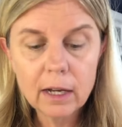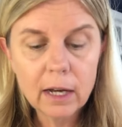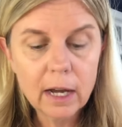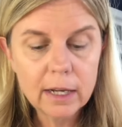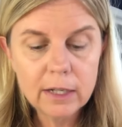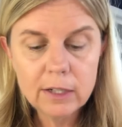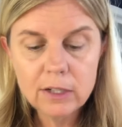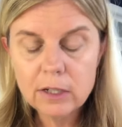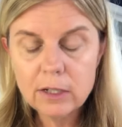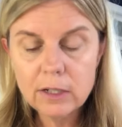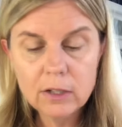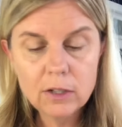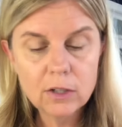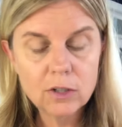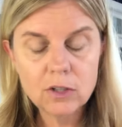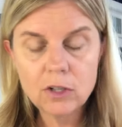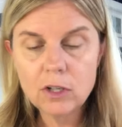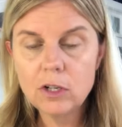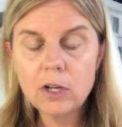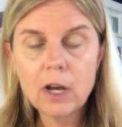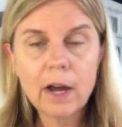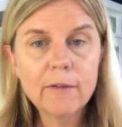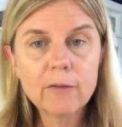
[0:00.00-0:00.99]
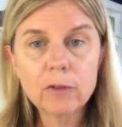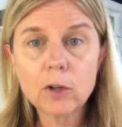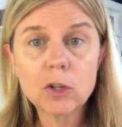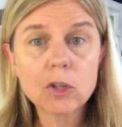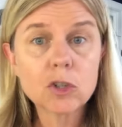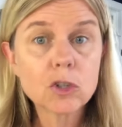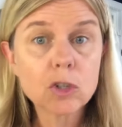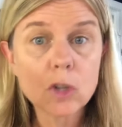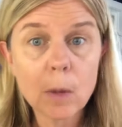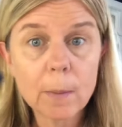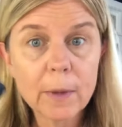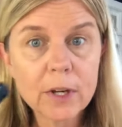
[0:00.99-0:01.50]
I've learned
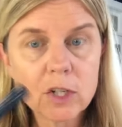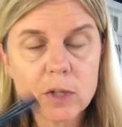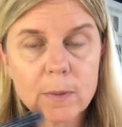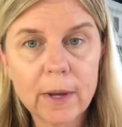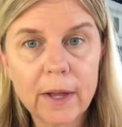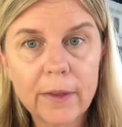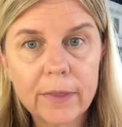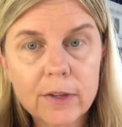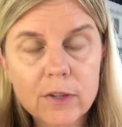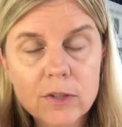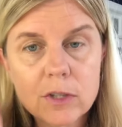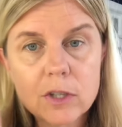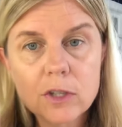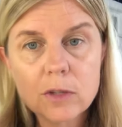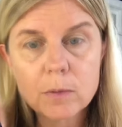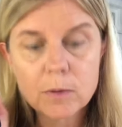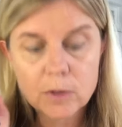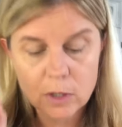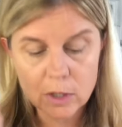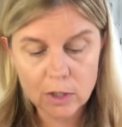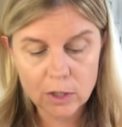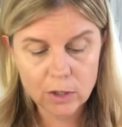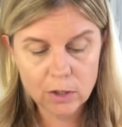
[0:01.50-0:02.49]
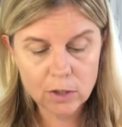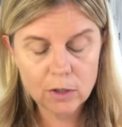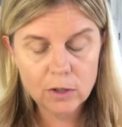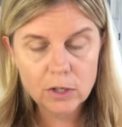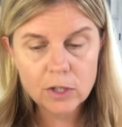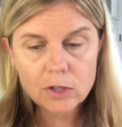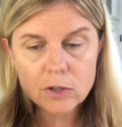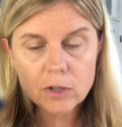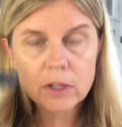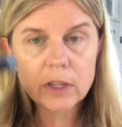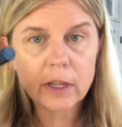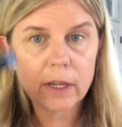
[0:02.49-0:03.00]
so much about this. This was
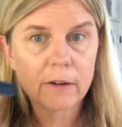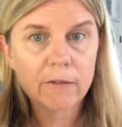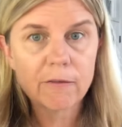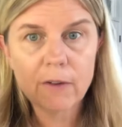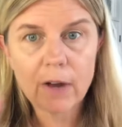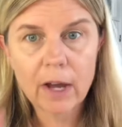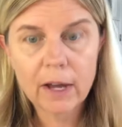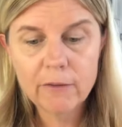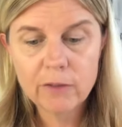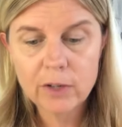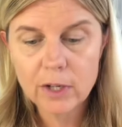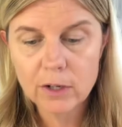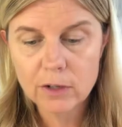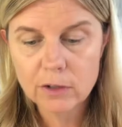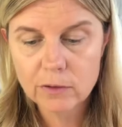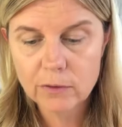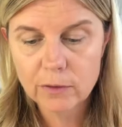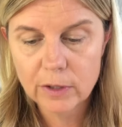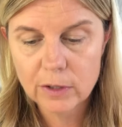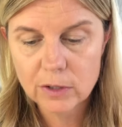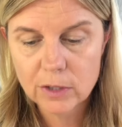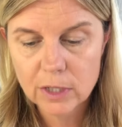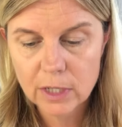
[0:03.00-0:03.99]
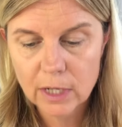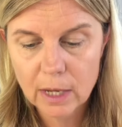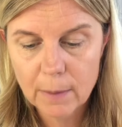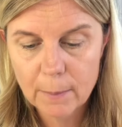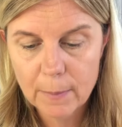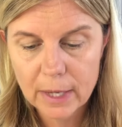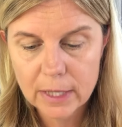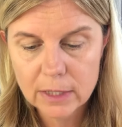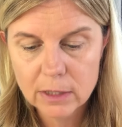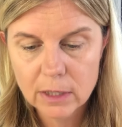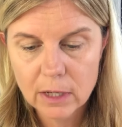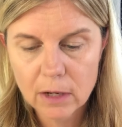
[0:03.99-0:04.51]
it took like 5 years for us to get
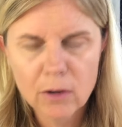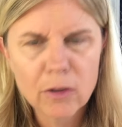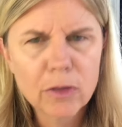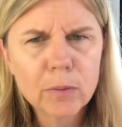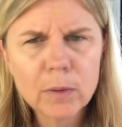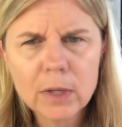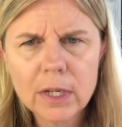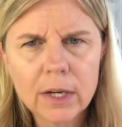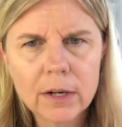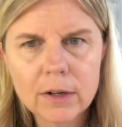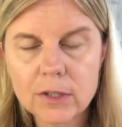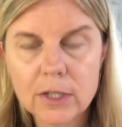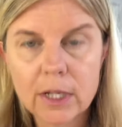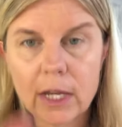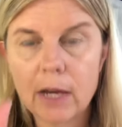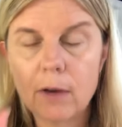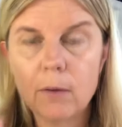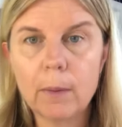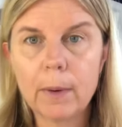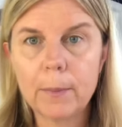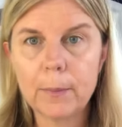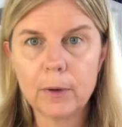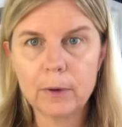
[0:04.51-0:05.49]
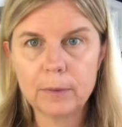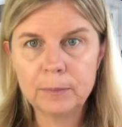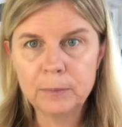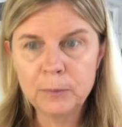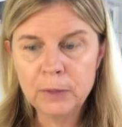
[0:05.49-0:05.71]
mascara, 3 years, I can't remember.